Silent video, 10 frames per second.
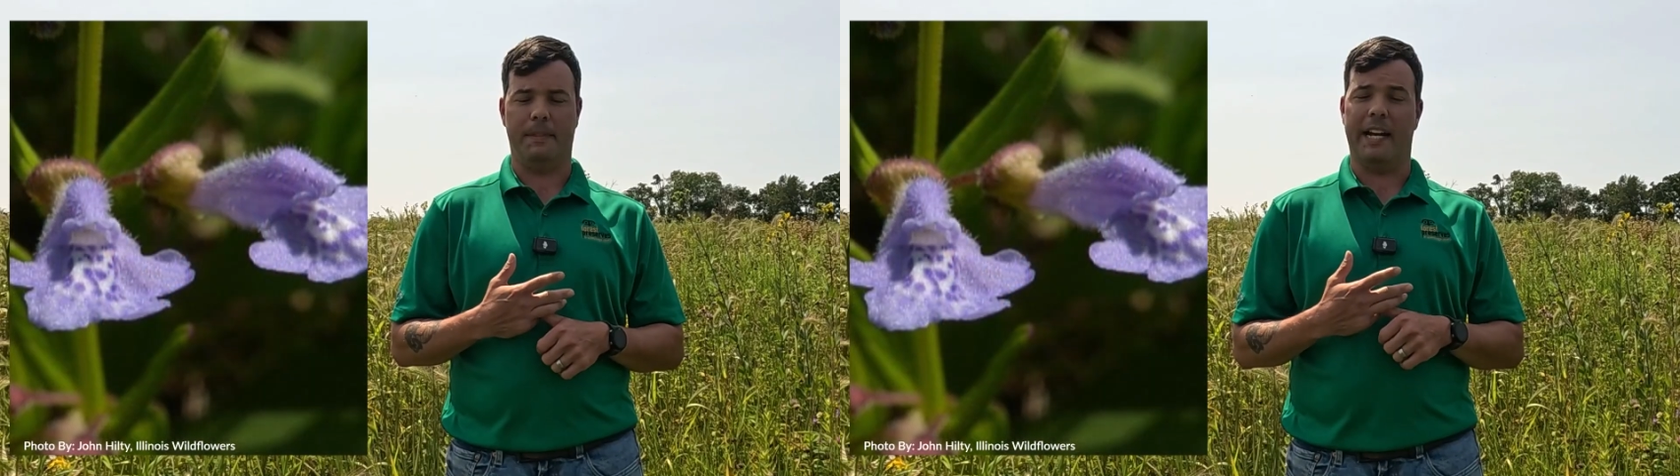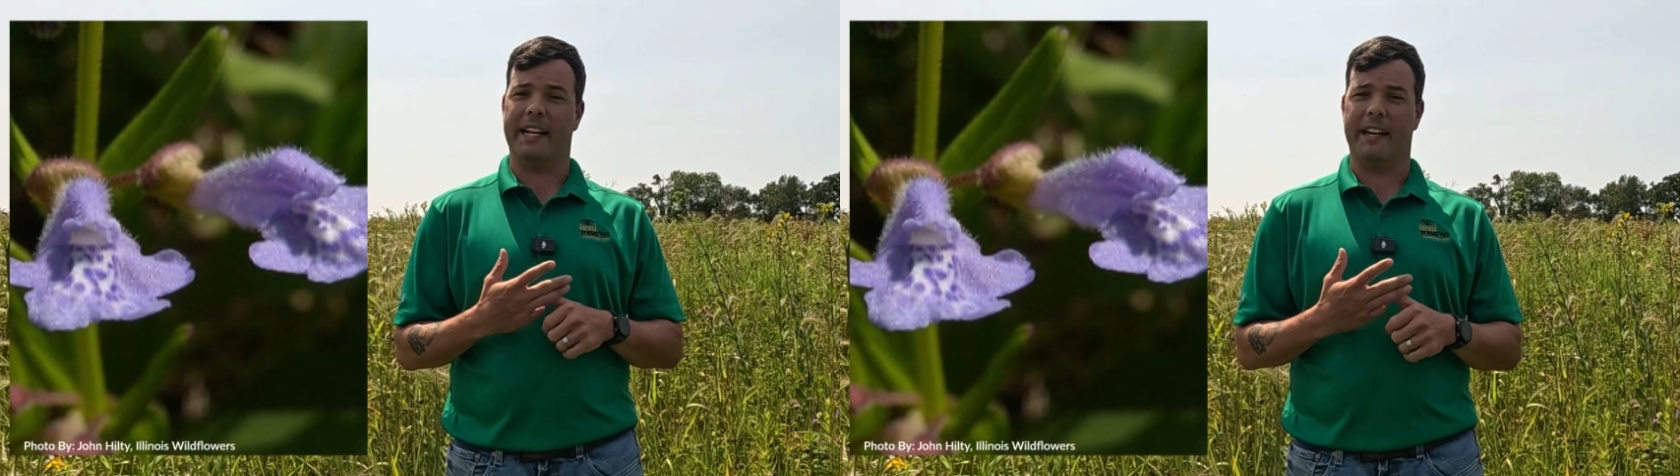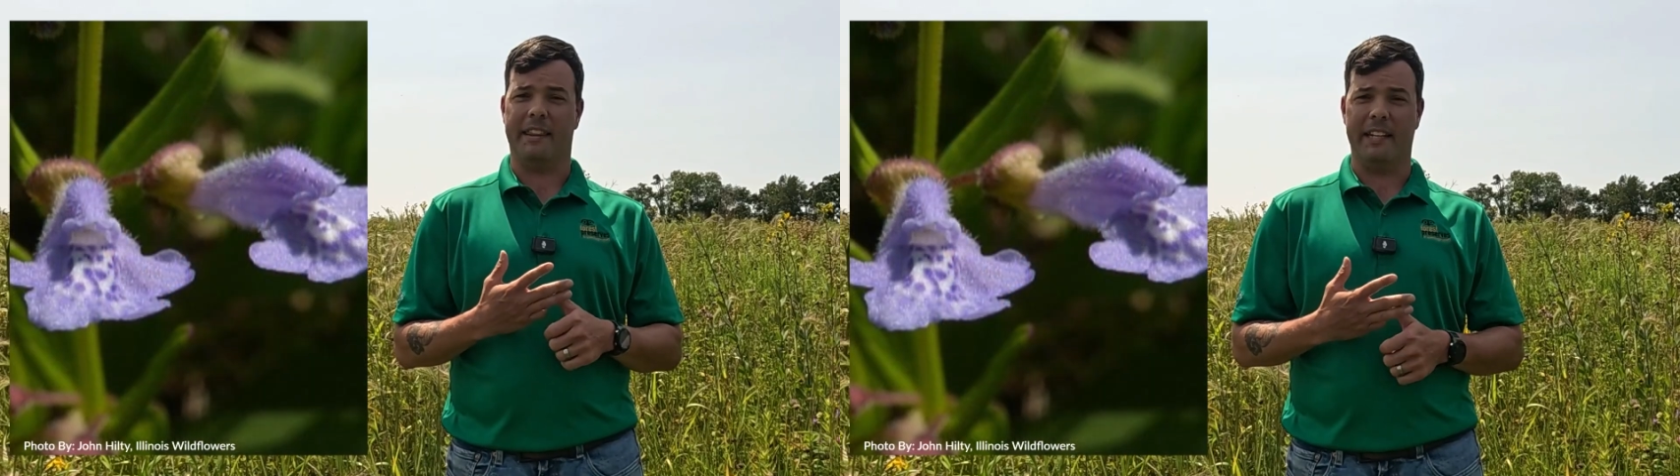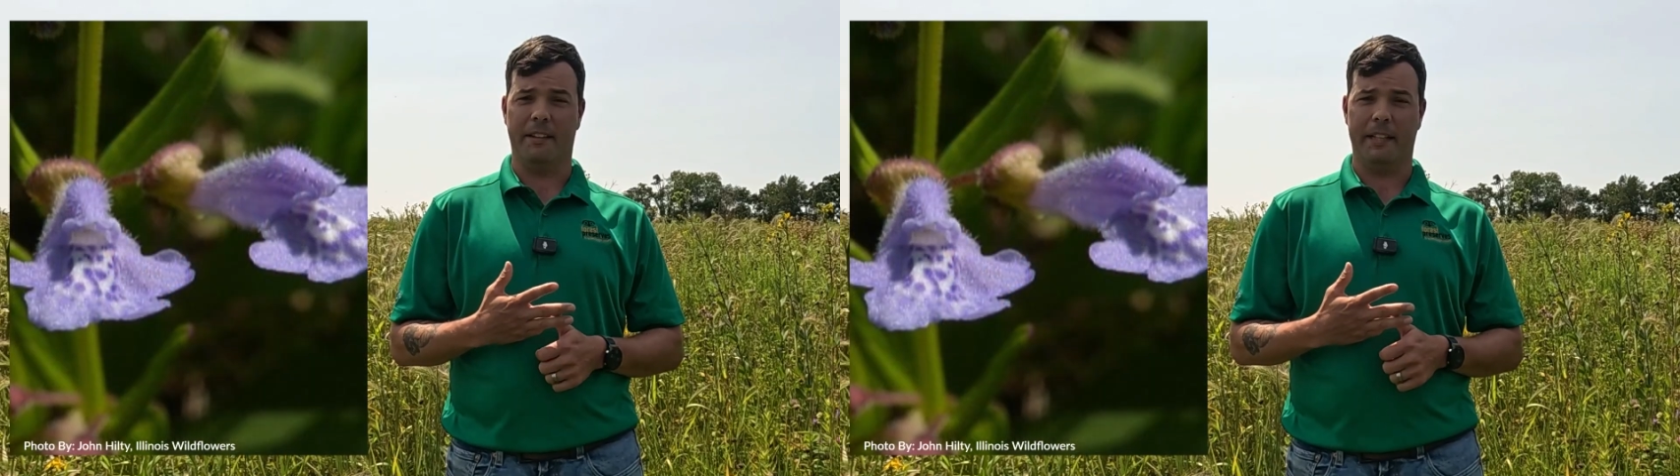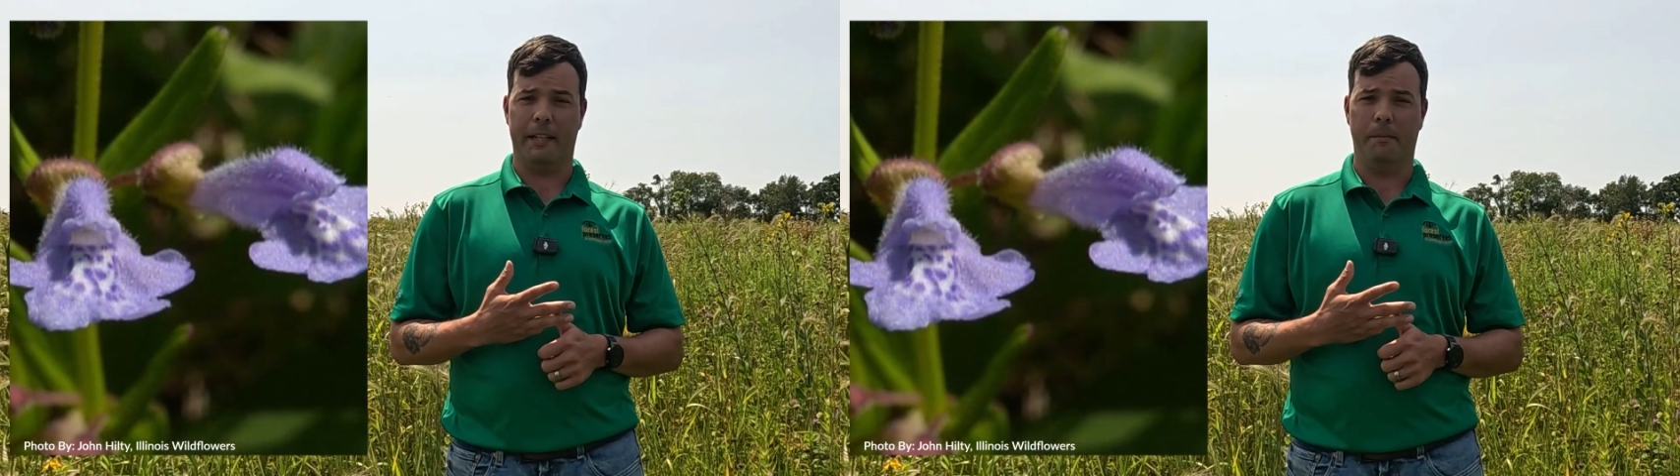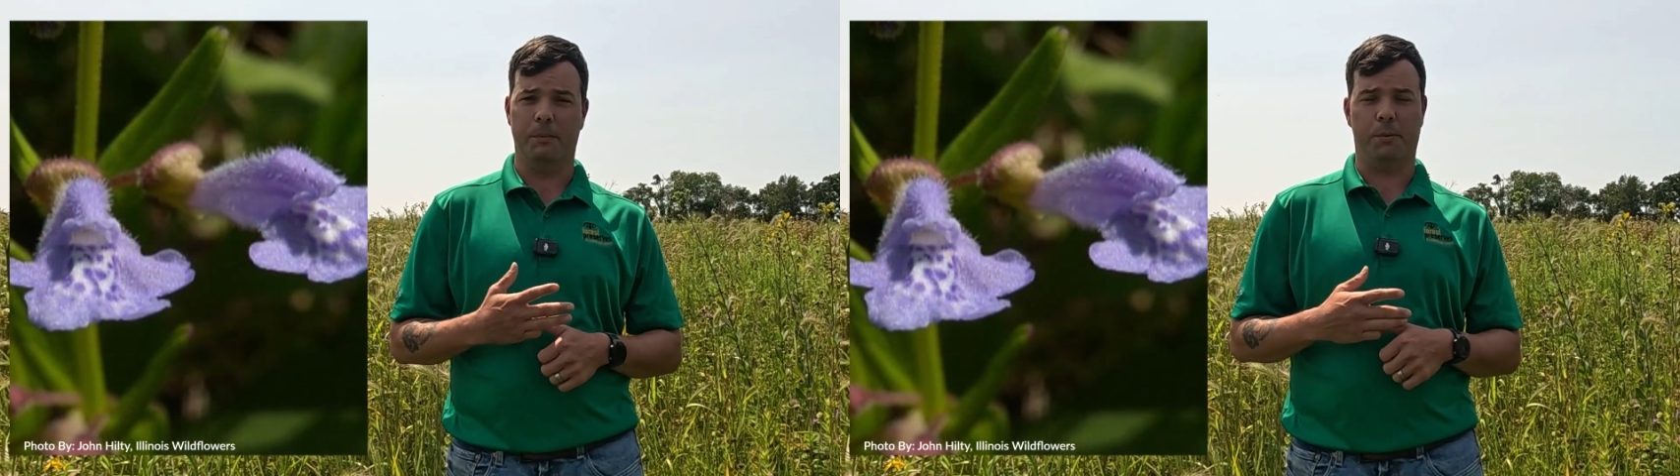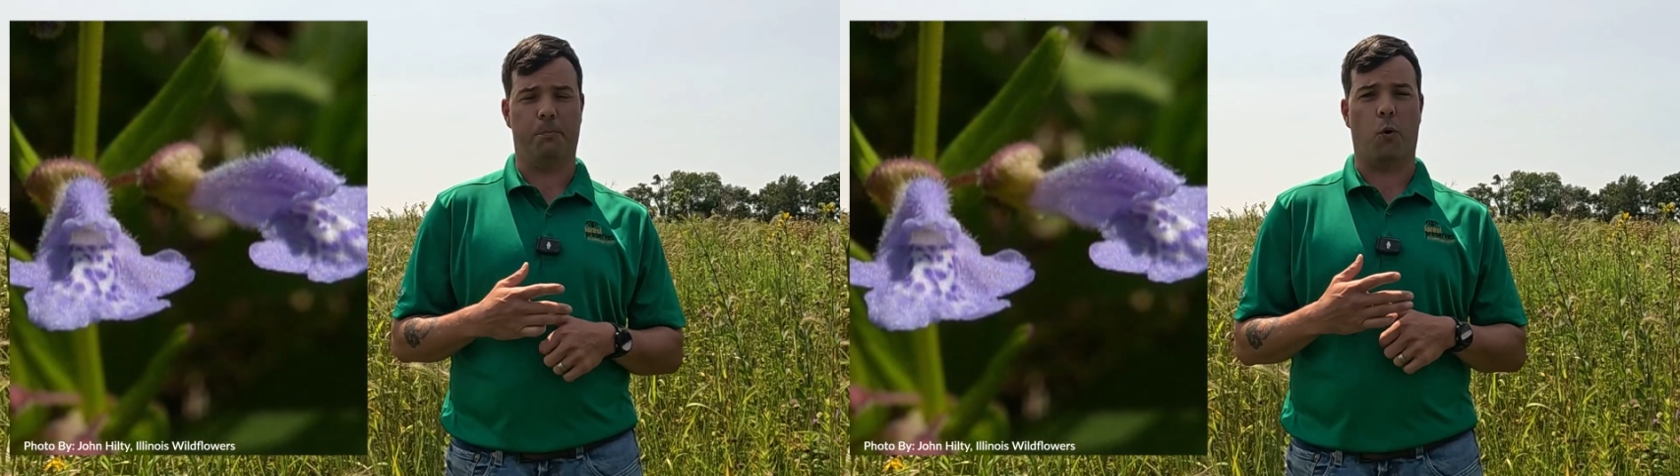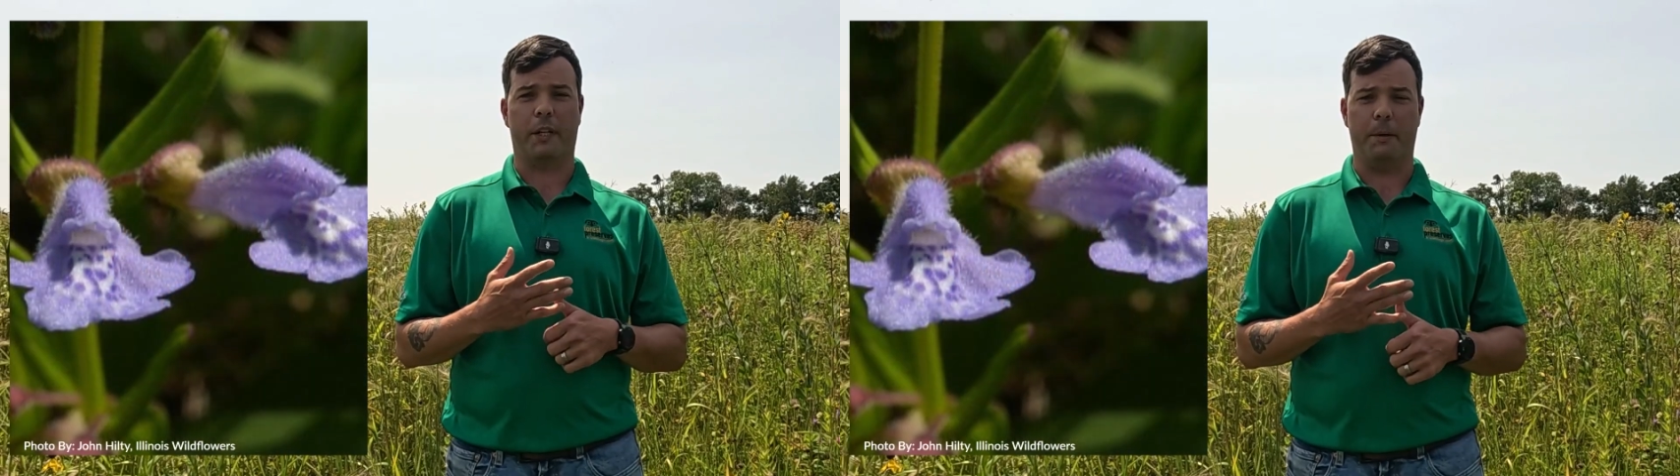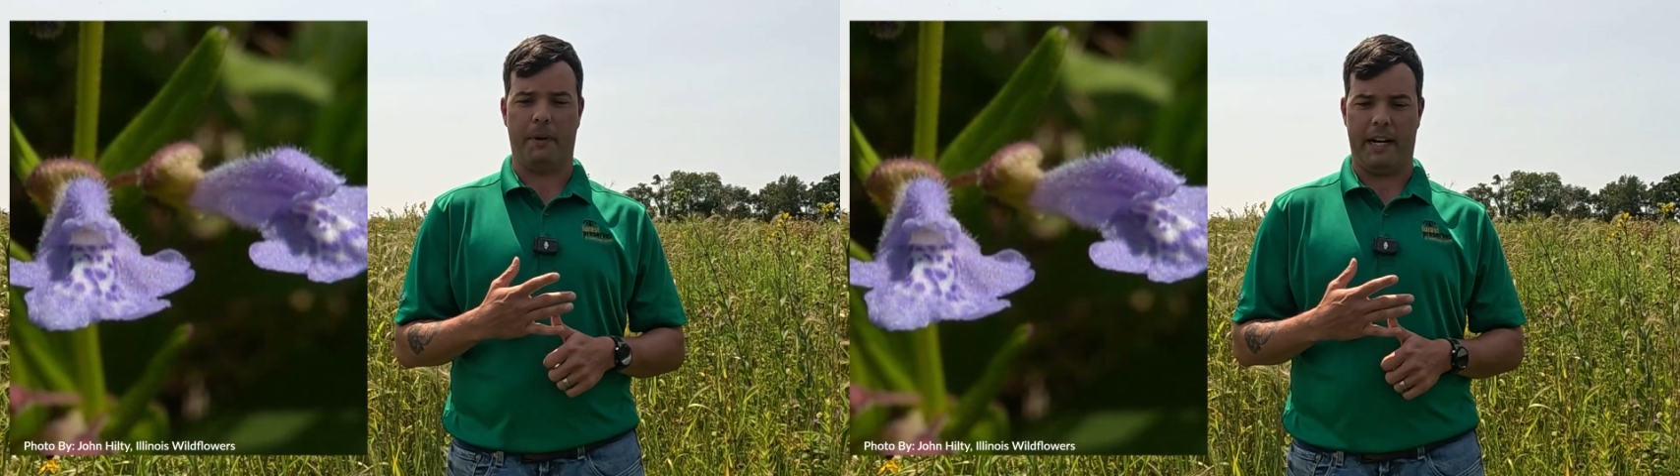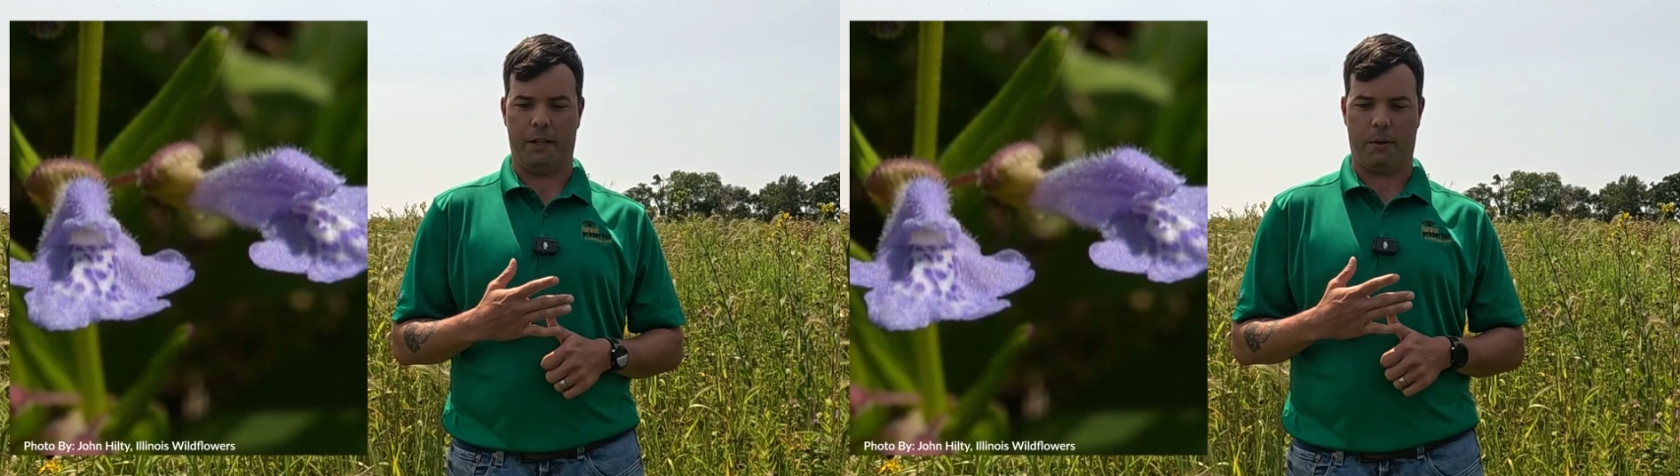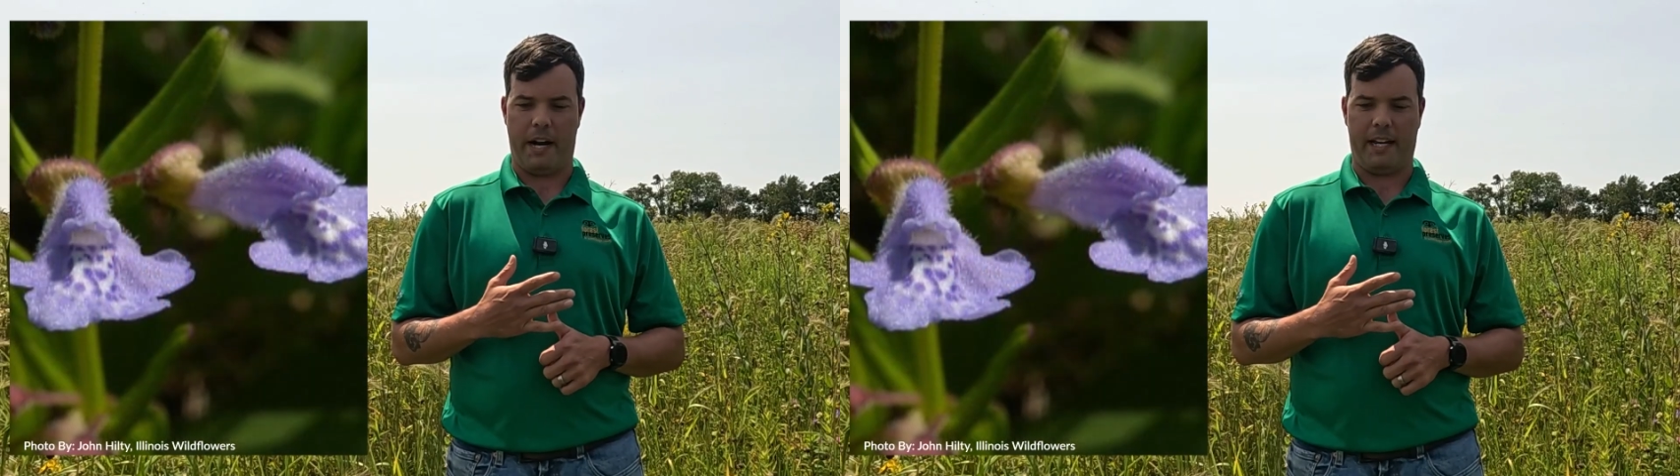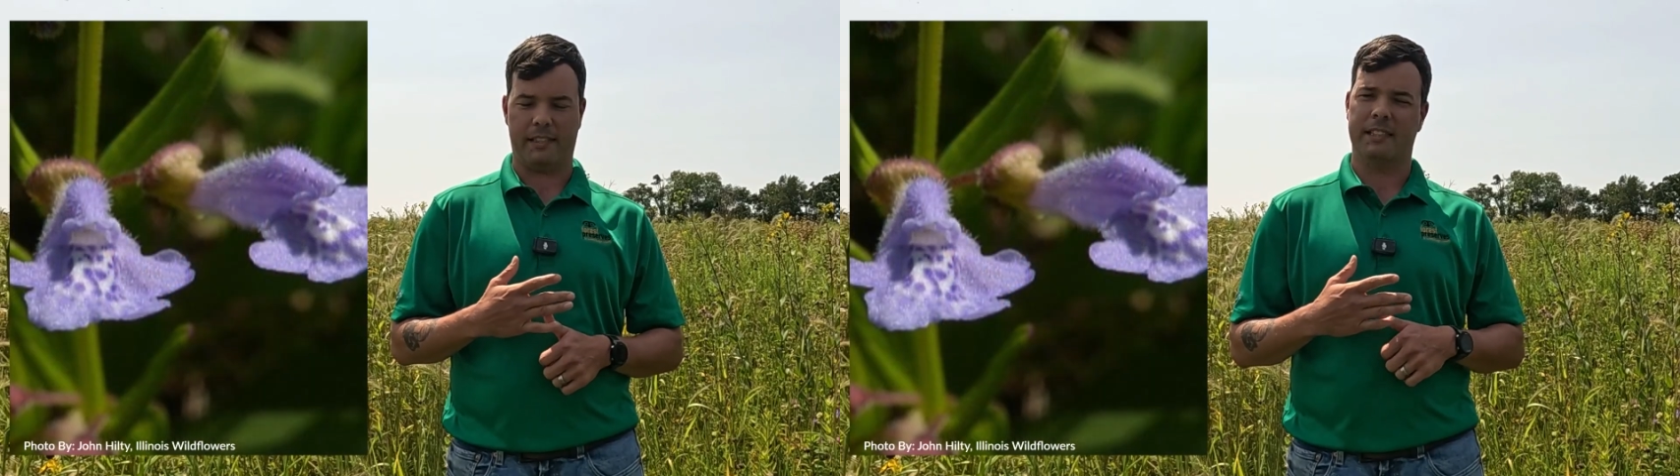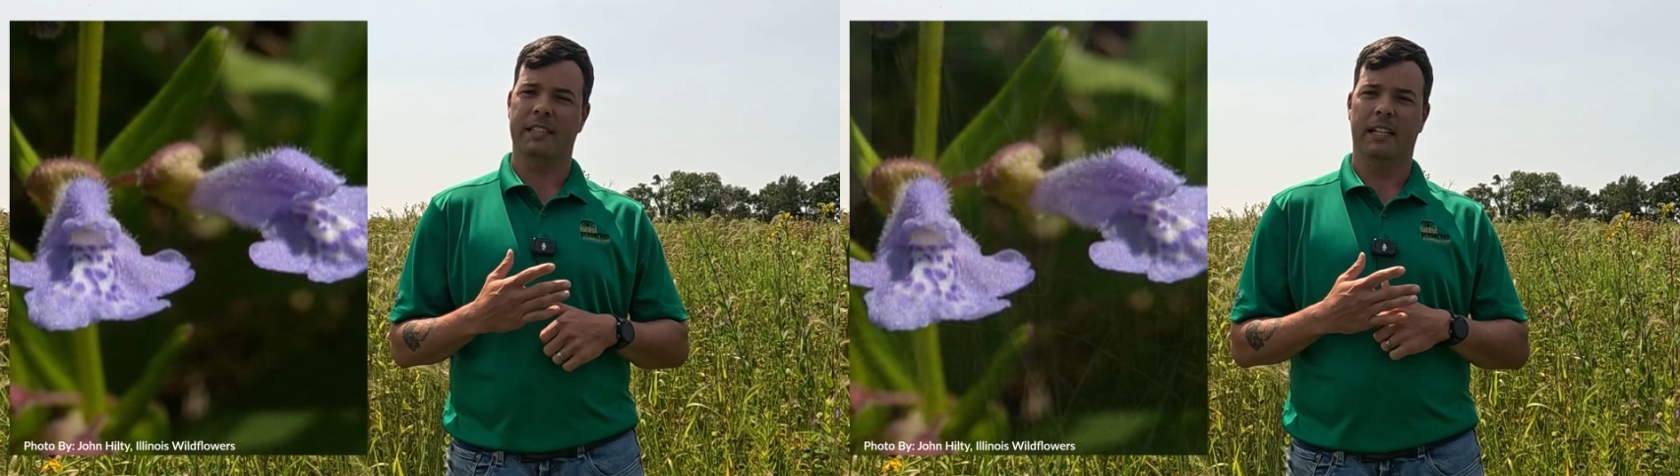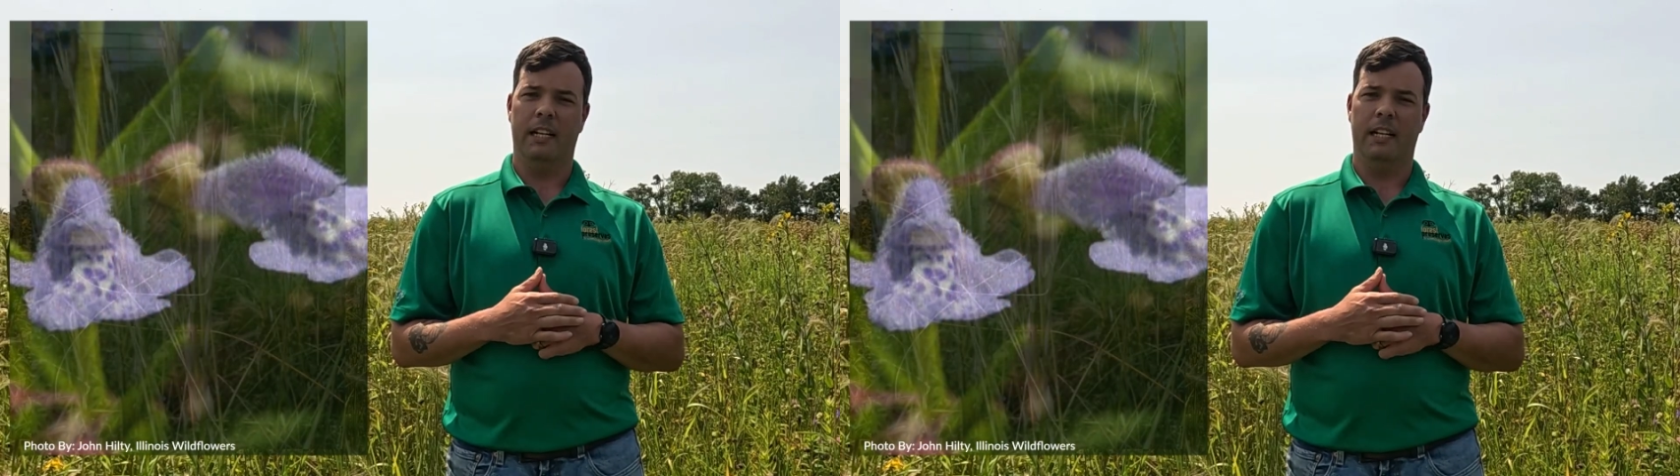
dichantheliums, porcupine grass.